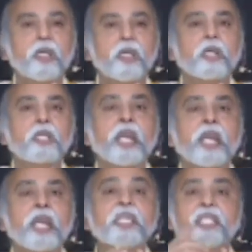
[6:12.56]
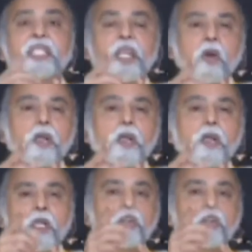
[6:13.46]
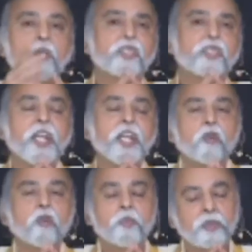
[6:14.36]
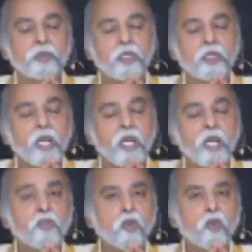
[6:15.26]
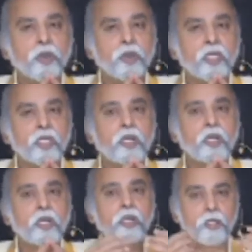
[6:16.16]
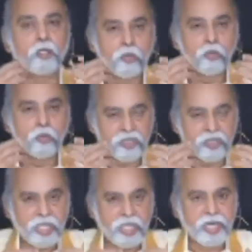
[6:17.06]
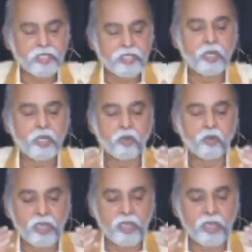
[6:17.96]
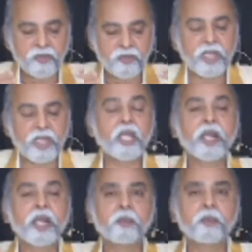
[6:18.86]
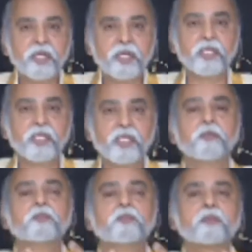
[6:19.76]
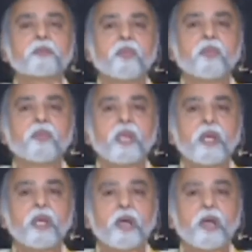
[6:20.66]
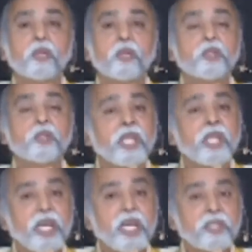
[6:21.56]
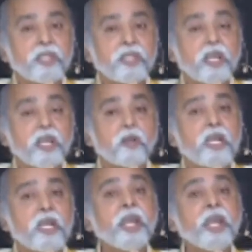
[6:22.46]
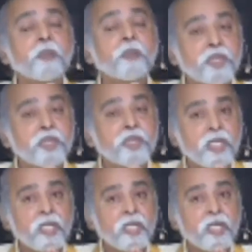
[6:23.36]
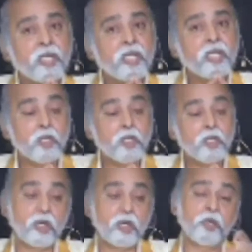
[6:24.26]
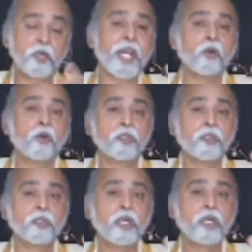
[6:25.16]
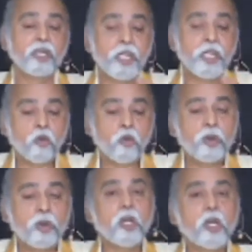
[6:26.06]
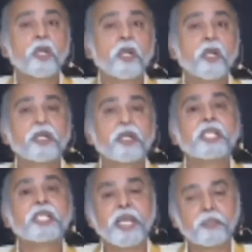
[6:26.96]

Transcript: The inside lock you must try to open. How will you open? You must realize you are living in a prison. Once you realize you are living in a prison, you would like to get out. Then you will open the lock inside.